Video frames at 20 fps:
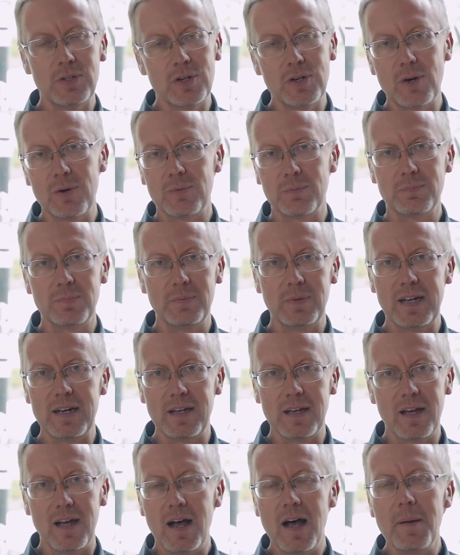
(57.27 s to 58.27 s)
you know, in
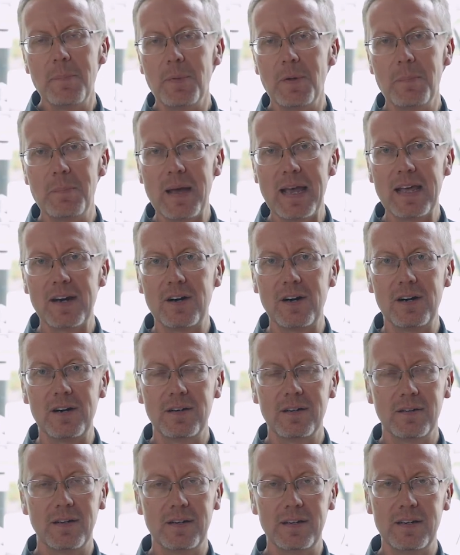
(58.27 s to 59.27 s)
a humble manner,